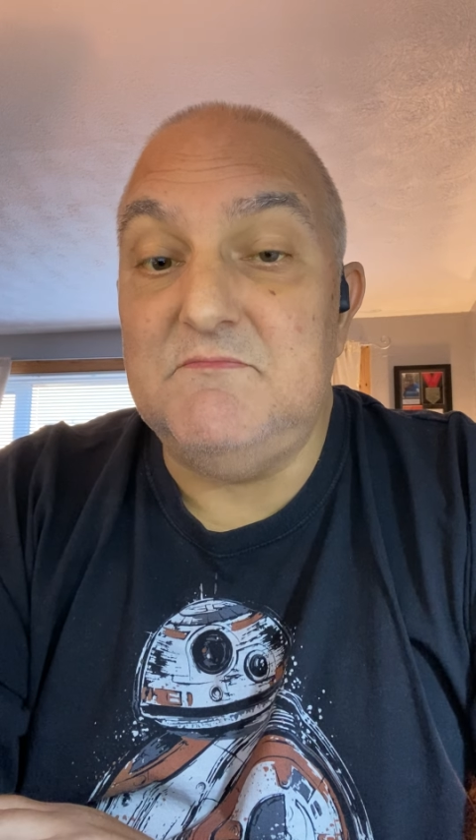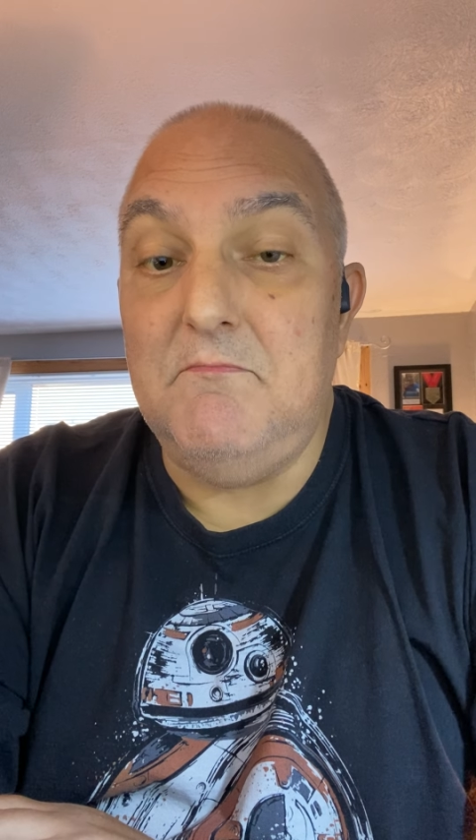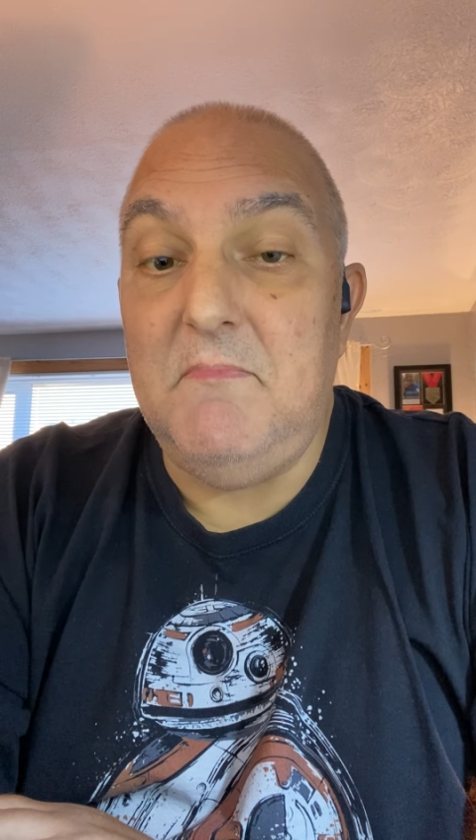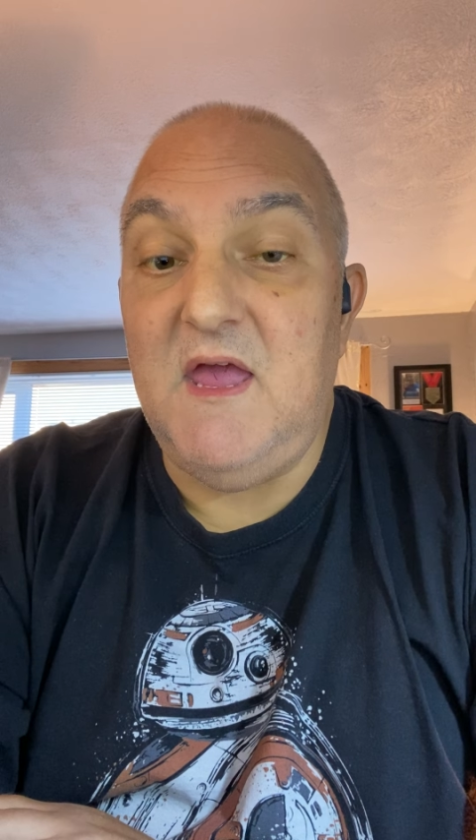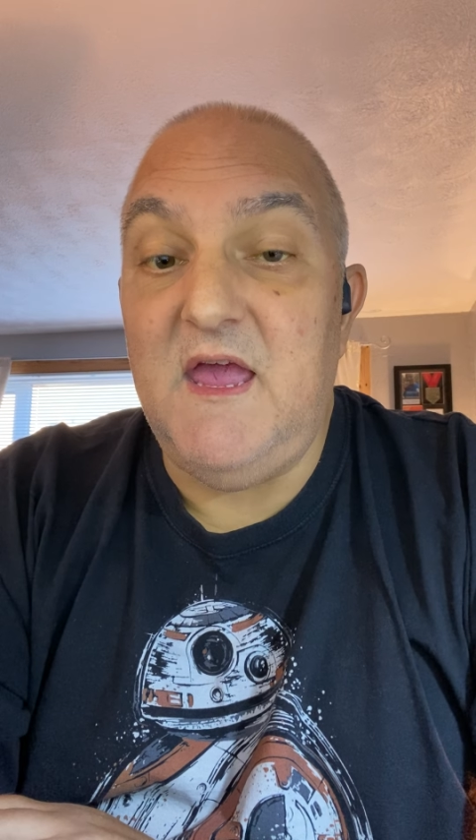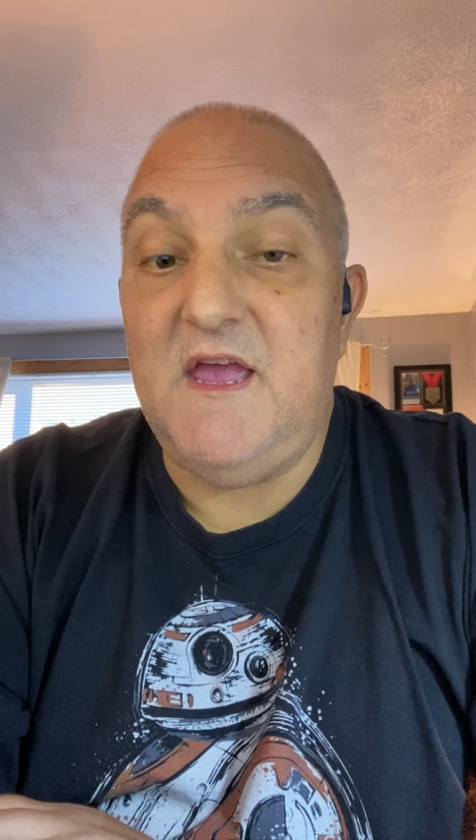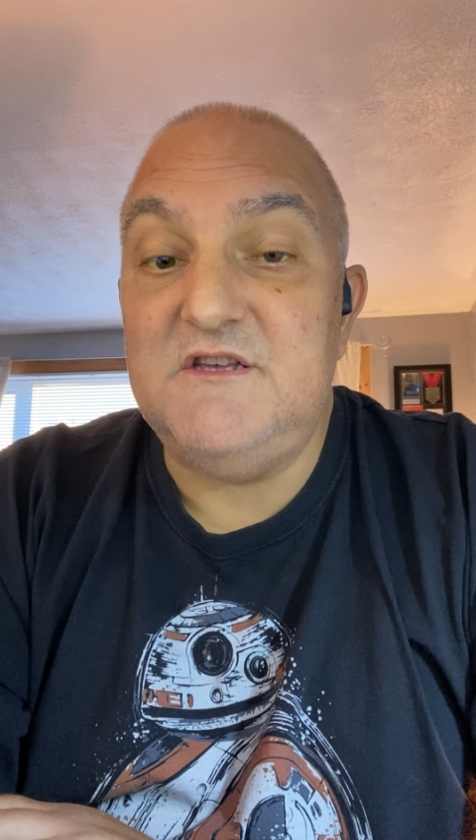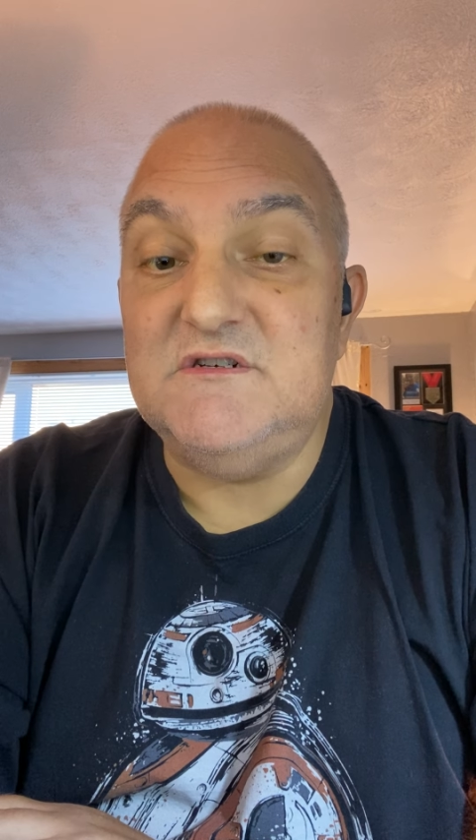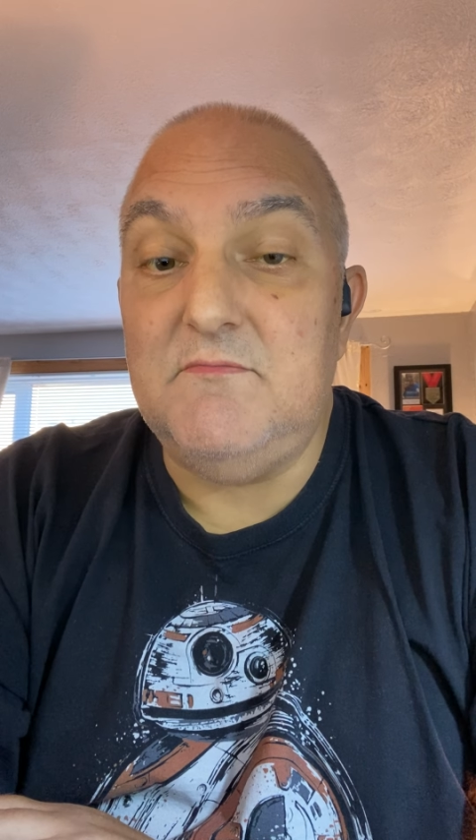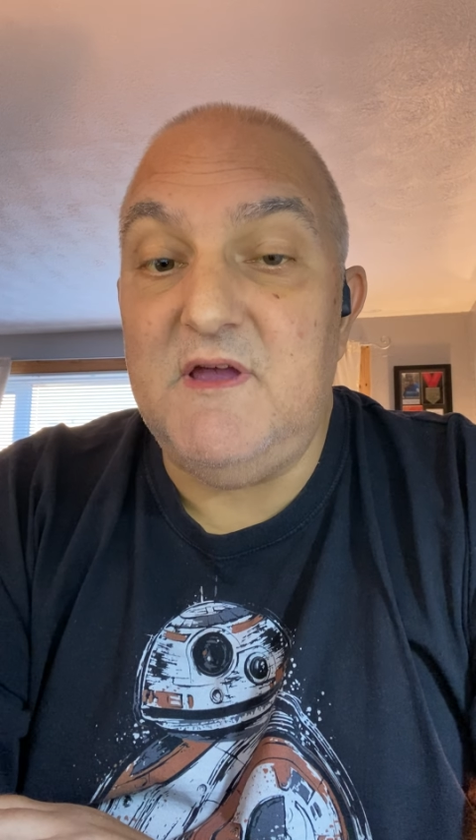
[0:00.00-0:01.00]

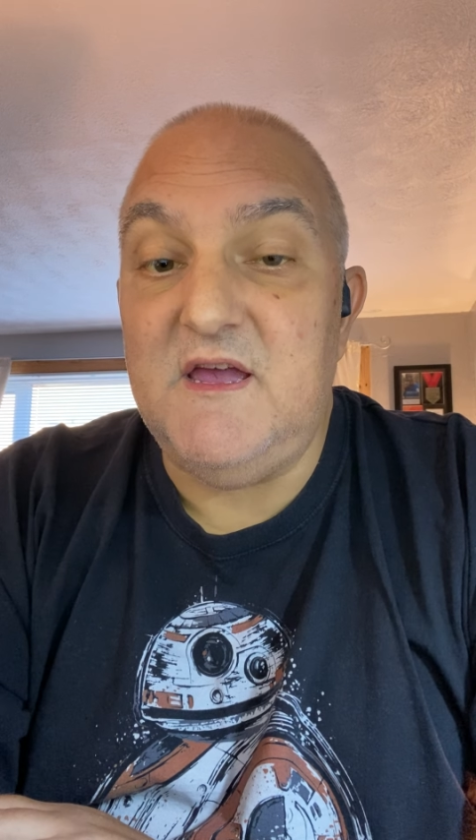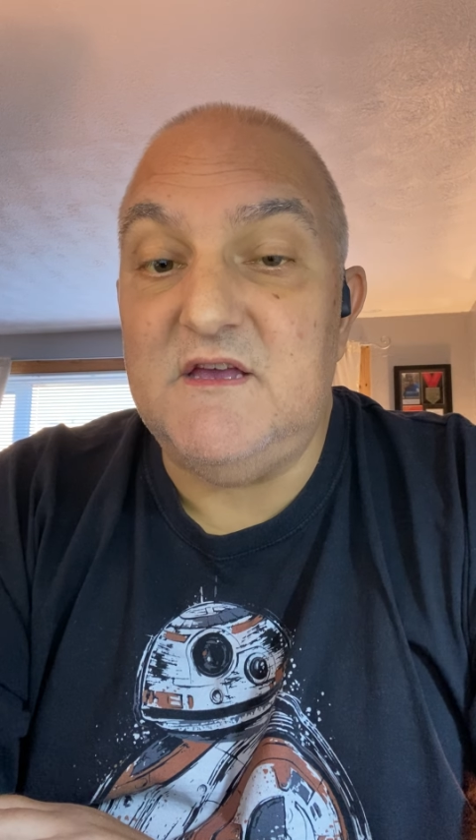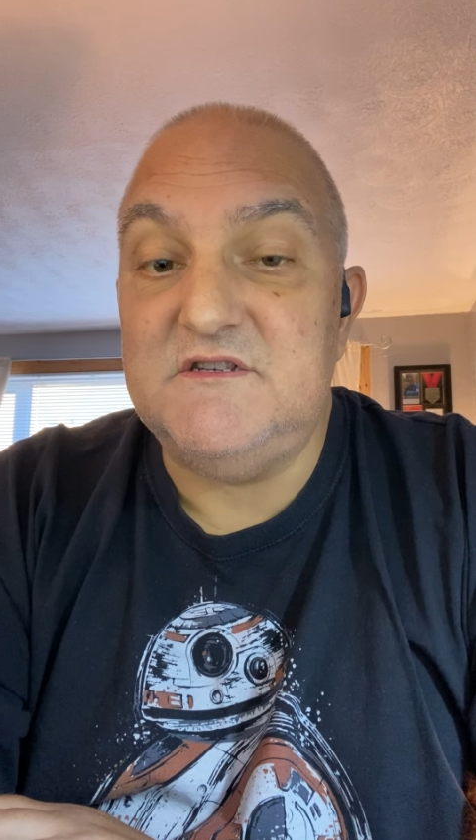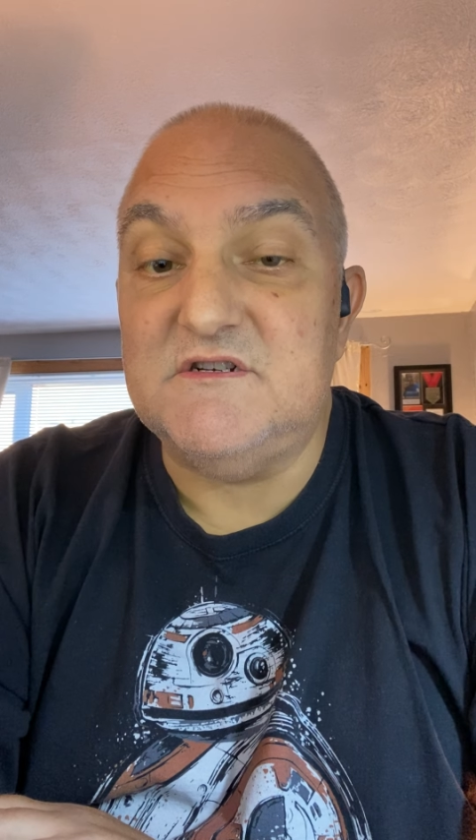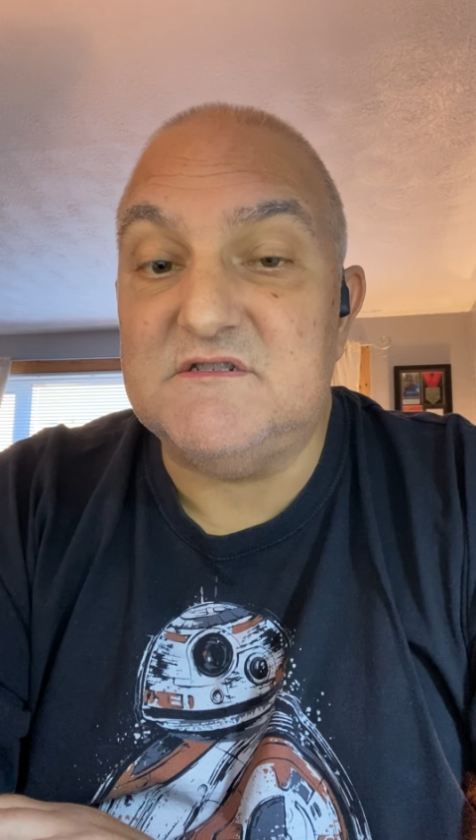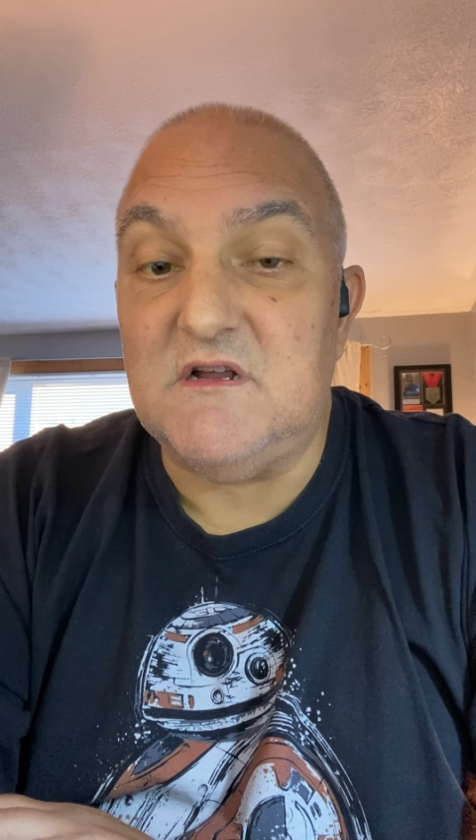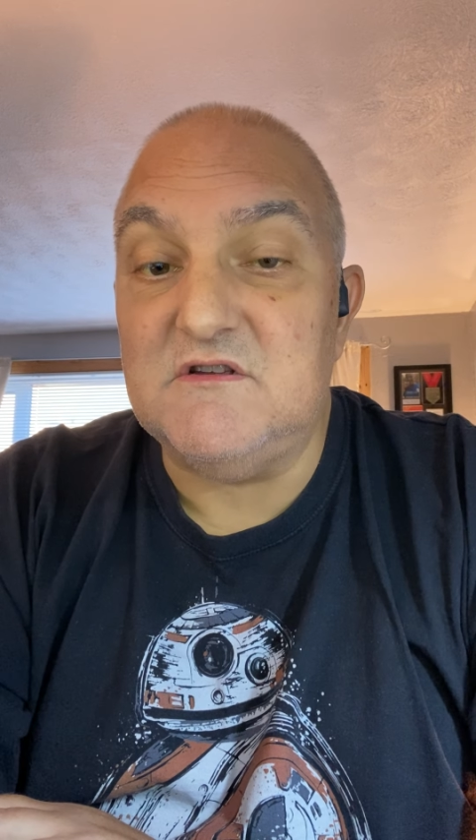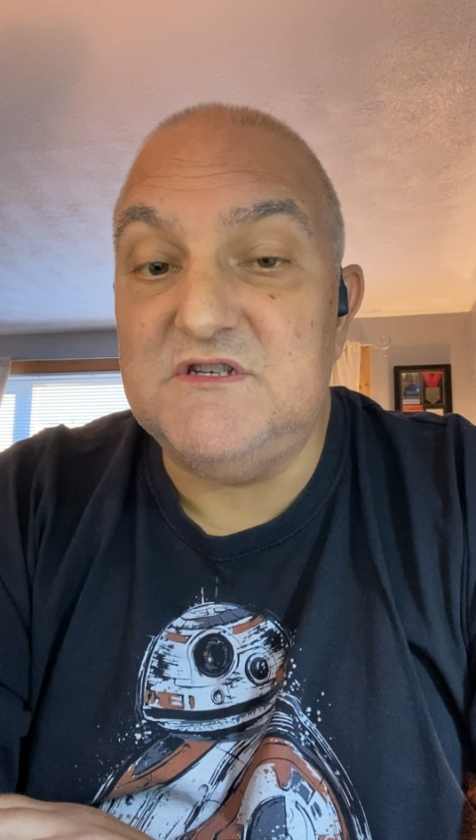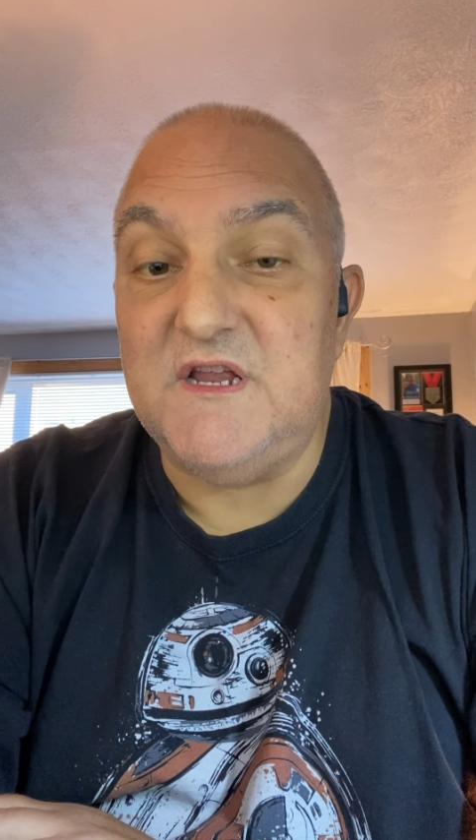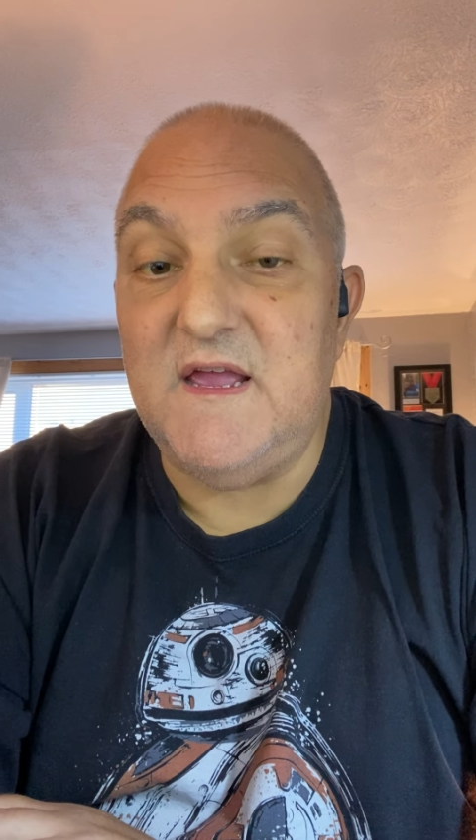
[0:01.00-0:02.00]
major
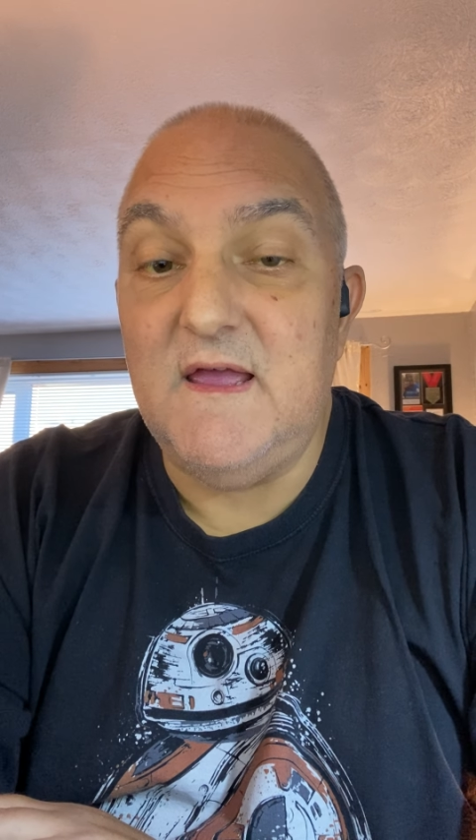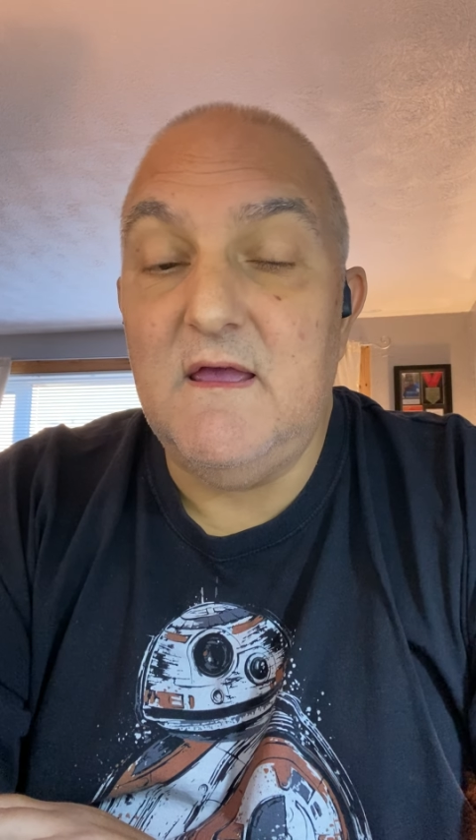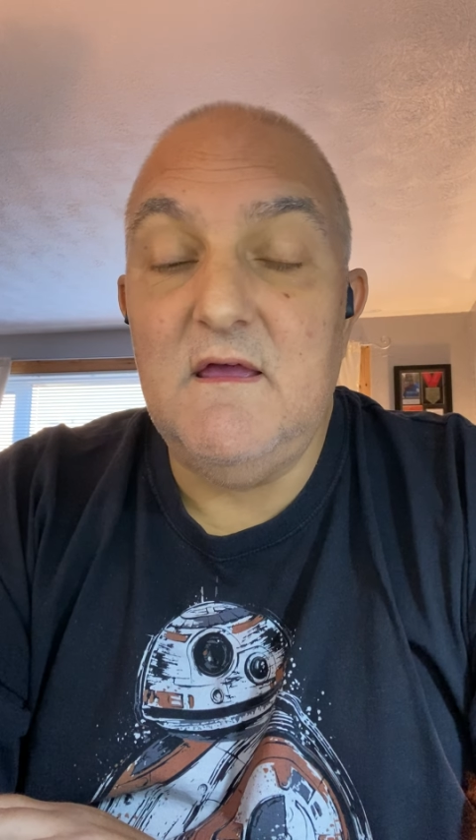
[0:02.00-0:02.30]
surgery.